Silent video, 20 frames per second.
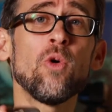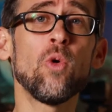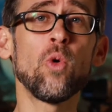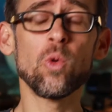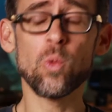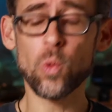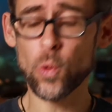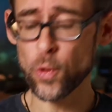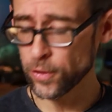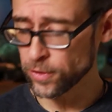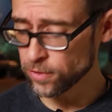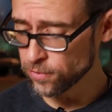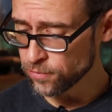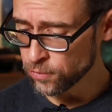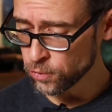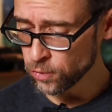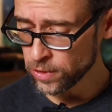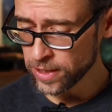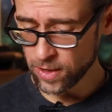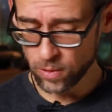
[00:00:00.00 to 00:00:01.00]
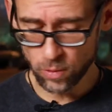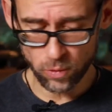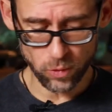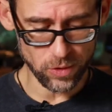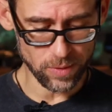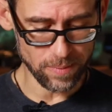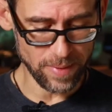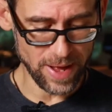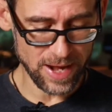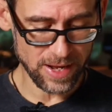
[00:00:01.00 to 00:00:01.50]
all works fully
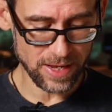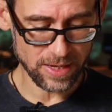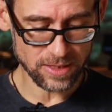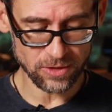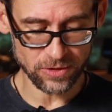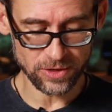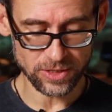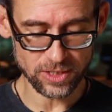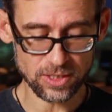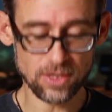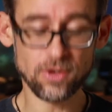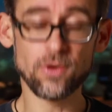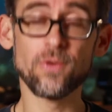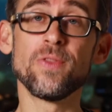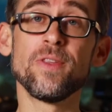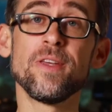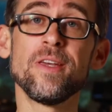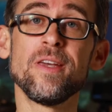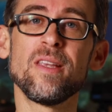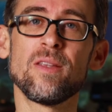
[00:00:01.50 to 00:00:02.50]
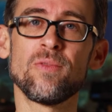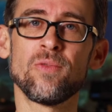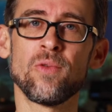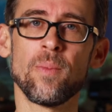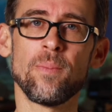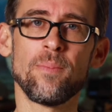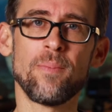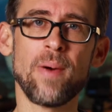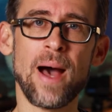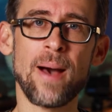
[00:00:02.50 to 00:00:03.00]
automatic, so there's no need
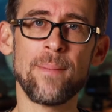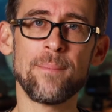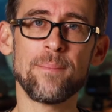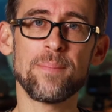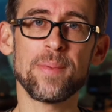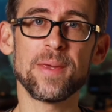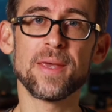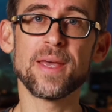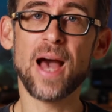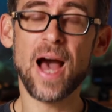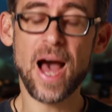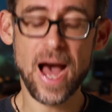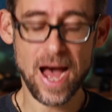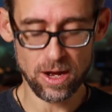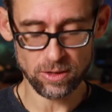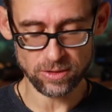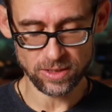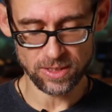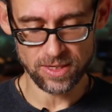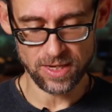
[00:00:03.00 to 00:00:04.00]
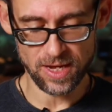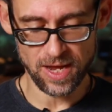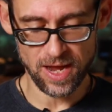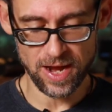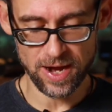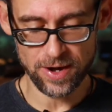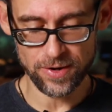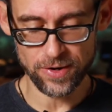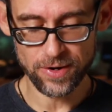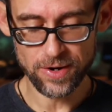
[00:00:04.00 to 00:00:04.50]
for pumping out the
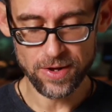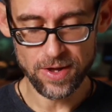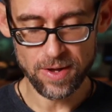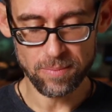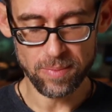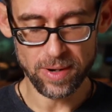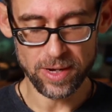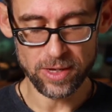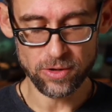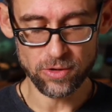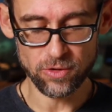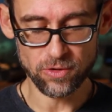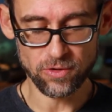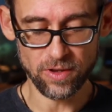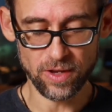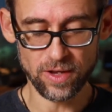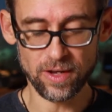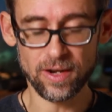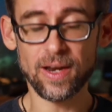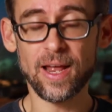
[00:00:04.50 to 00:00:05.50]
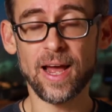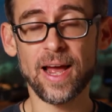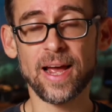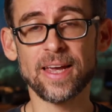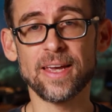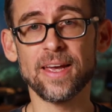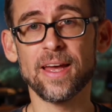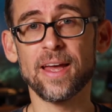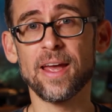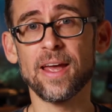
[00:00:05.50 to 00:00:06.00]
air by using
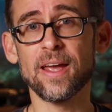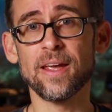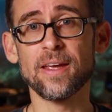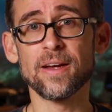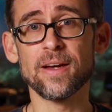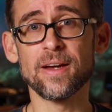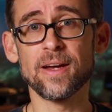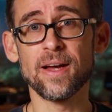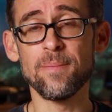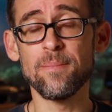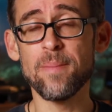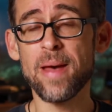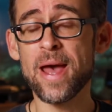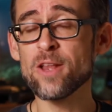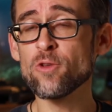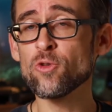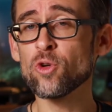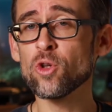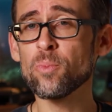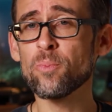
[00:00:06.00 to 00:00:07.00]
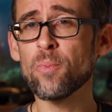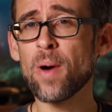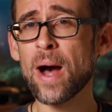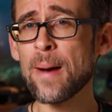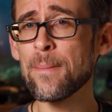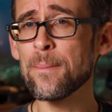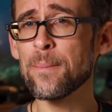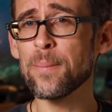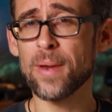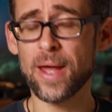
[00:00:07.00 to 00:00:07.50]
like a manual
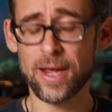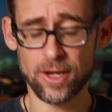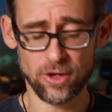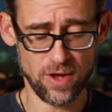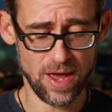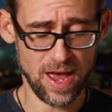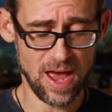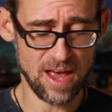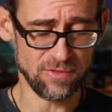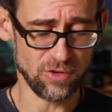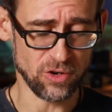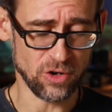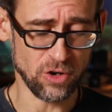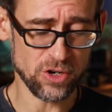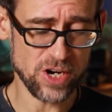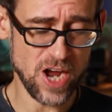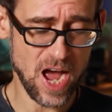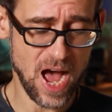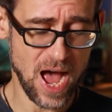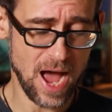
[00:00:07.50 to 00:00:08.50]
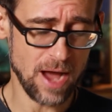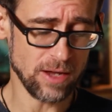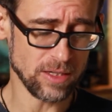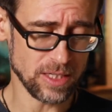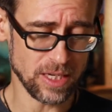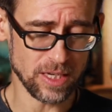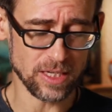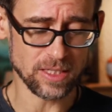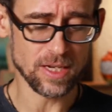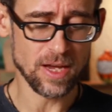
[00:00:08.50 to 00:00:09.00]
pump like you have on other
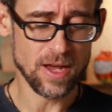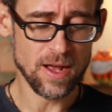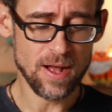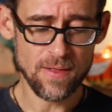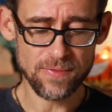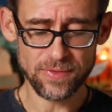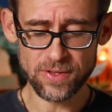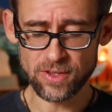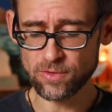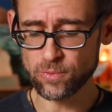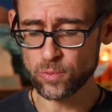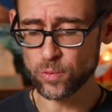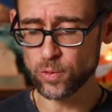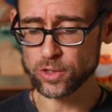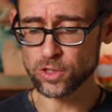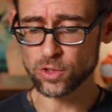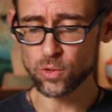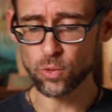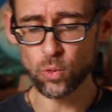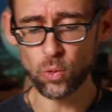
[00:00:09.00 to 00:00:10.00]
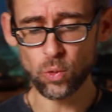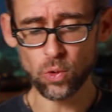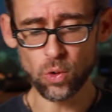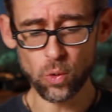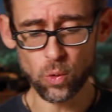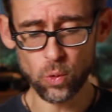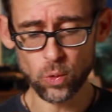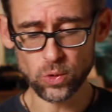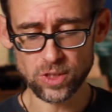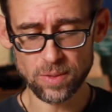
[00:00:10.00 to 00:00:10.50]
housings. This works all
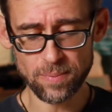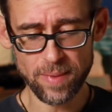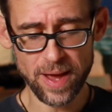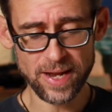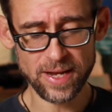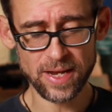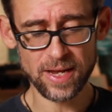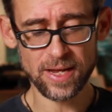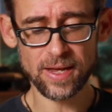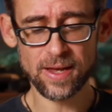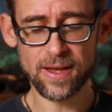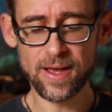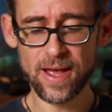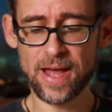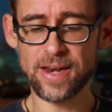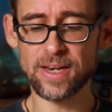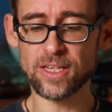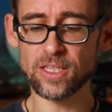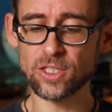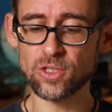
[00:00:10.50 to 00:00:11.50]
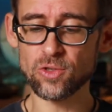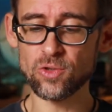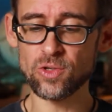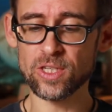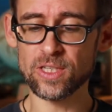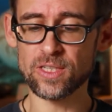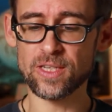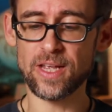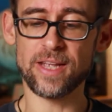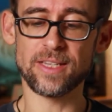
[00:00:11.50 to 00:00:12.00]
automatic, and as soon
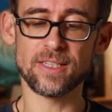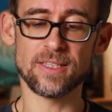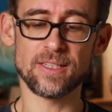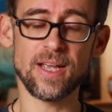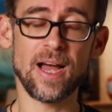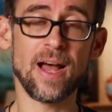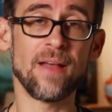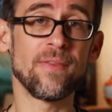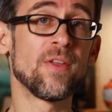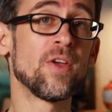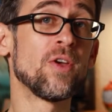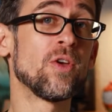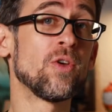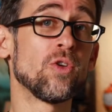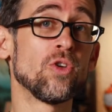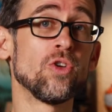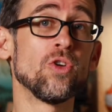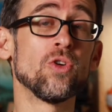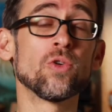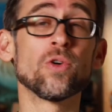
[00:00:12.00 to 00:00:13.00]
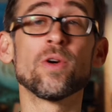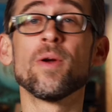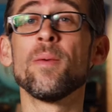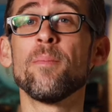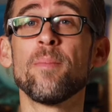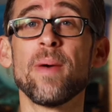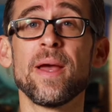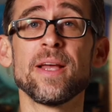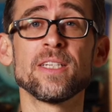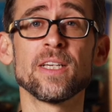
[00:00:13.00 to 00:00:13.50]
as that's done, you're
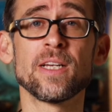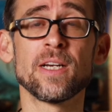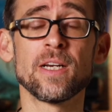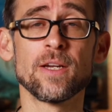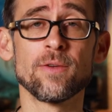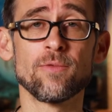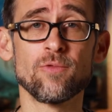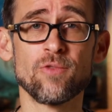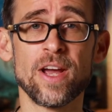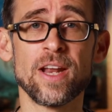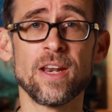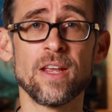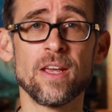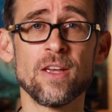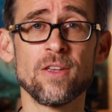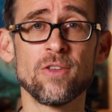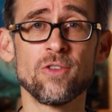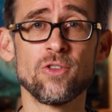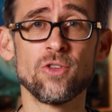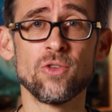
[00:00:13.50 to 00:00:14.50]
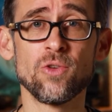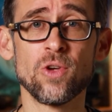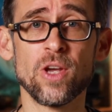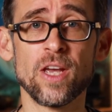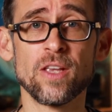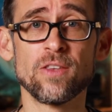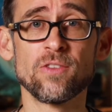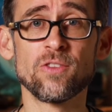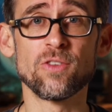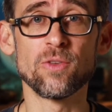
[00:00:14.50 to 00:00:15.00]
basically ready to
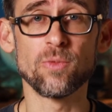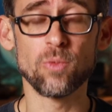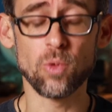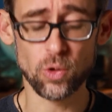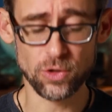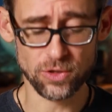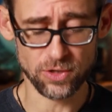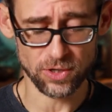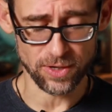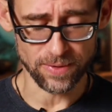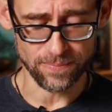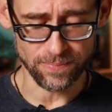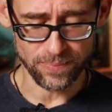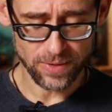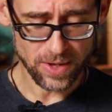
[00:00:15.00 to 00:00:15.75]
hit the water.